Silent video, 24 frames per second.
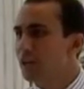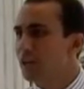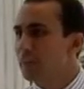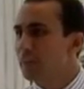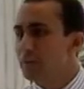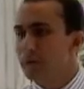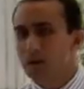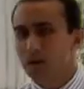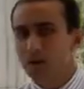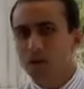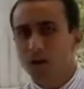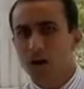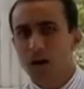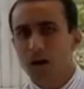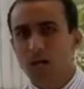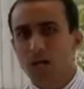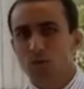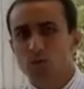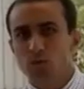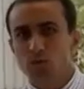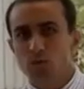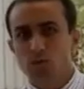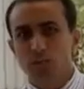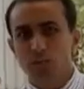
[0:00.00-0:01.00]
But God
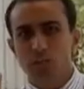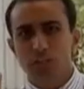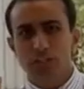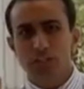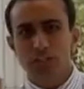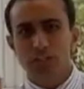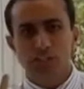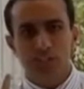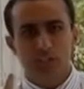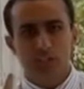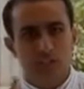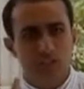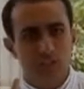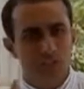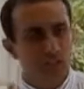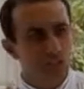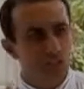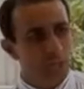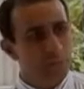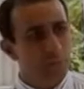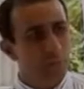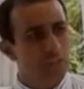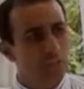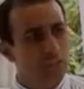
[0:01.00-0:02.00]
was preaching the
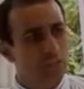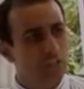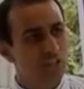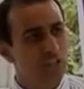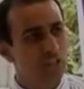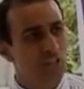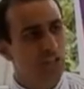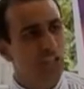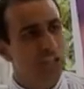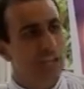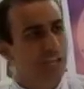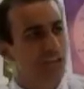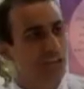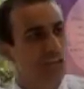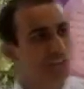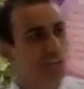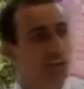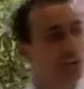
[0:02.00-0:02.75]
same message as